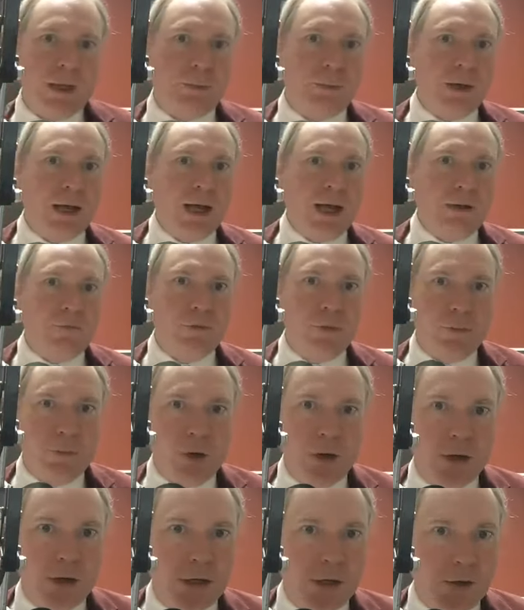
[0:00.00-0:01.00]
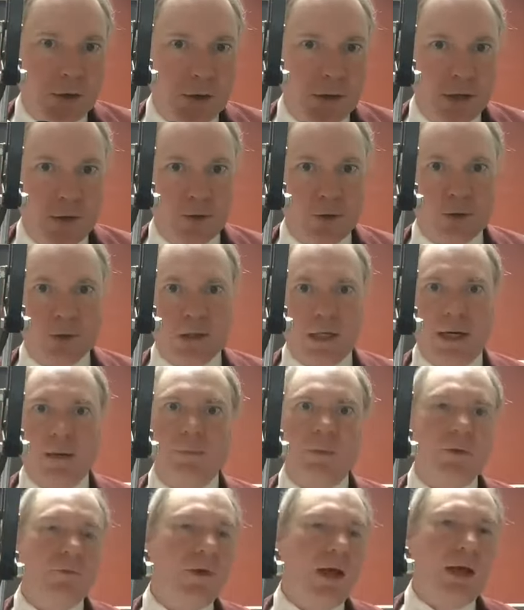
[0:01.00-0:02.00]
able to have them on here at another time.
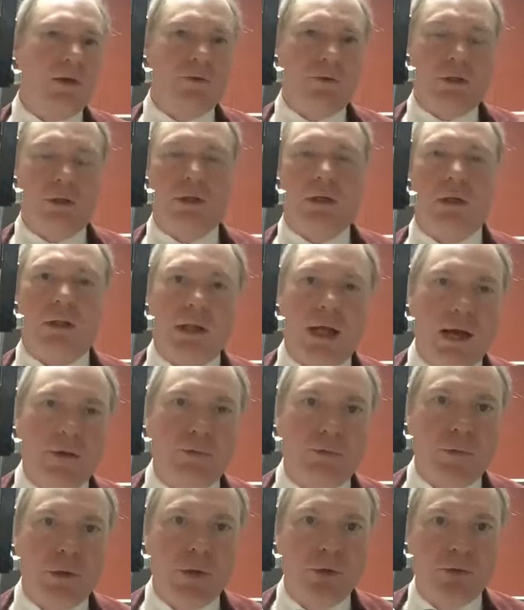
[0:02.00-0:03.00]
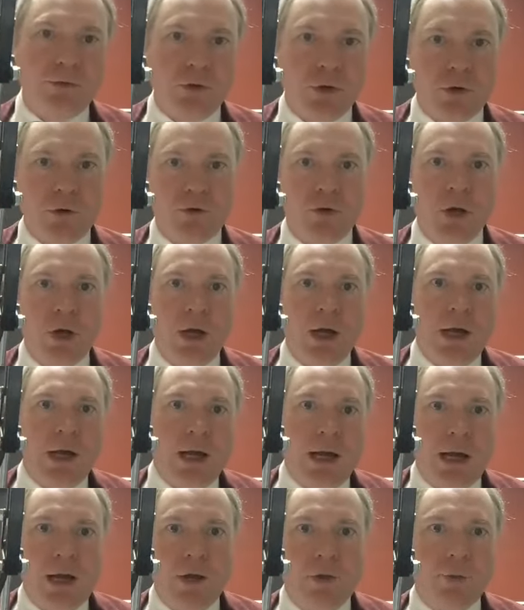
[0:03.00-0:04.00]
They've actually done a lot of research.
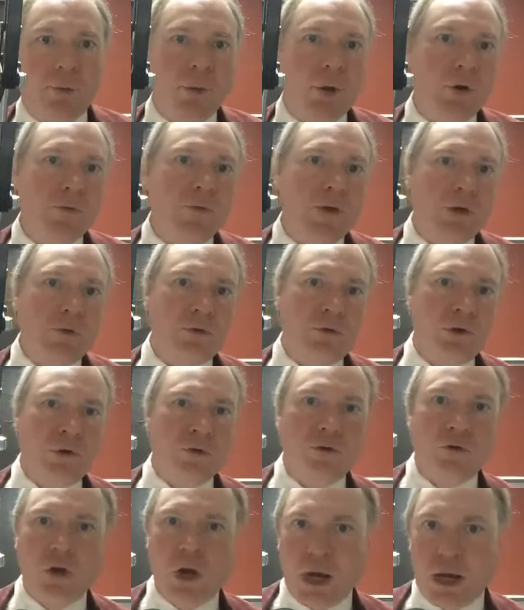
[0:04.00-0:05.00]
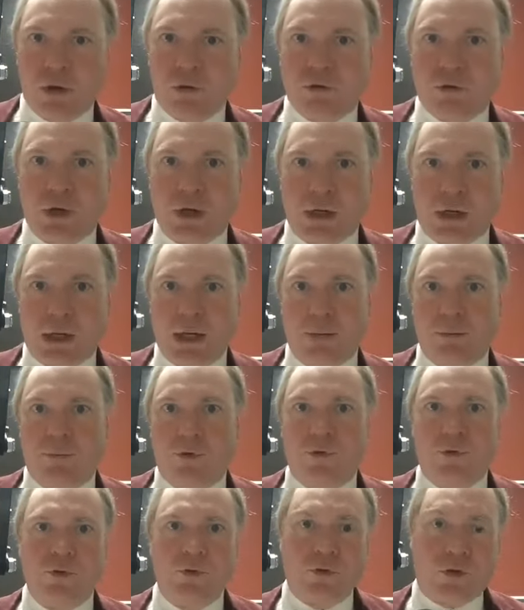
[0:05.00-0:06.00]
The motivation to change nicknames
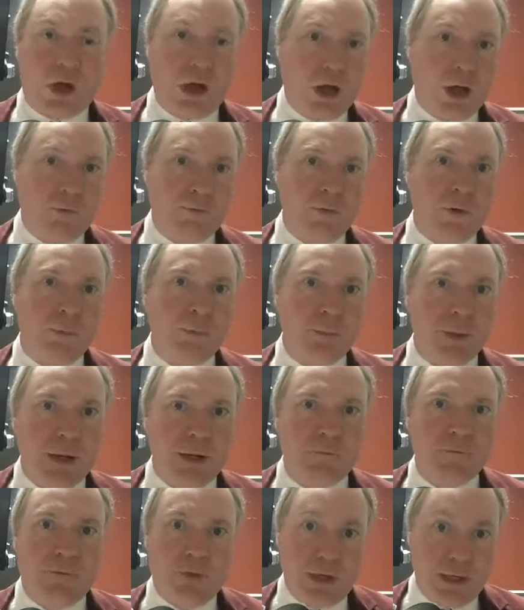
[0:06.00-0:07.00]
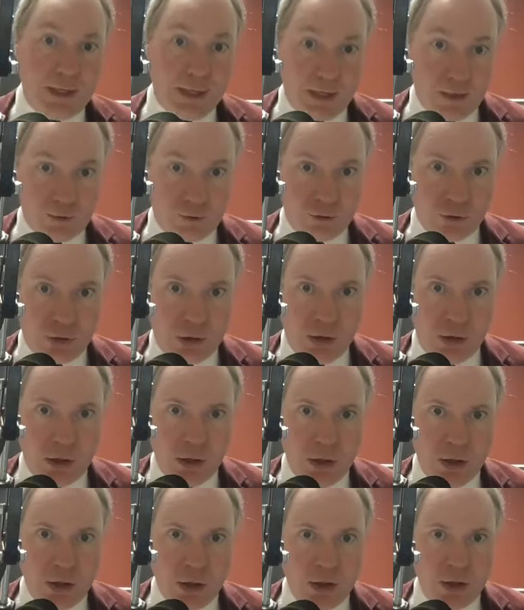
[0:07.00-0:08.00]
has often been financial.
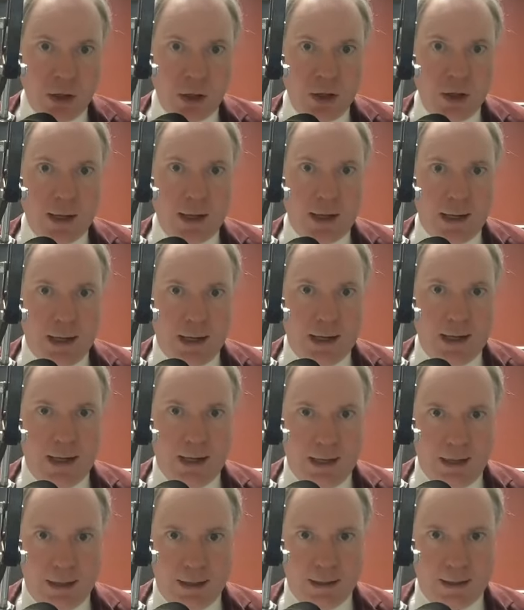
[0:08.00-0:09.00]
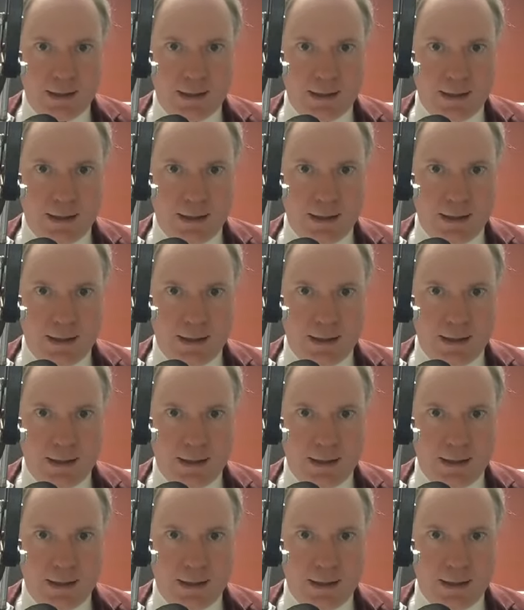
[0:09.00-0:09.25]
And